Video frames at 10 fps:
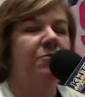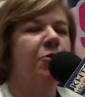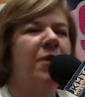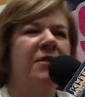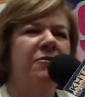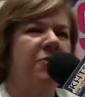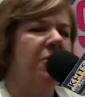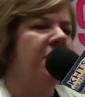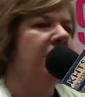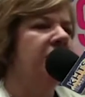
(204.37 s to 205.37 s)
great
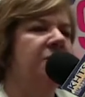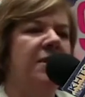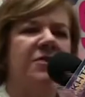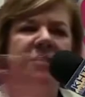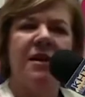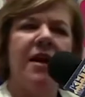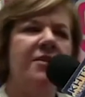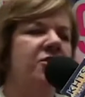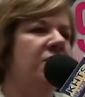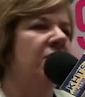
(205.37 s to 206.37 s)
photos and we have a
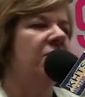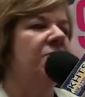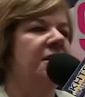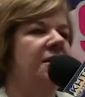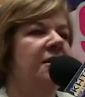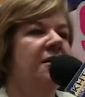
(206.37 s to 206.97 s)
slideshow and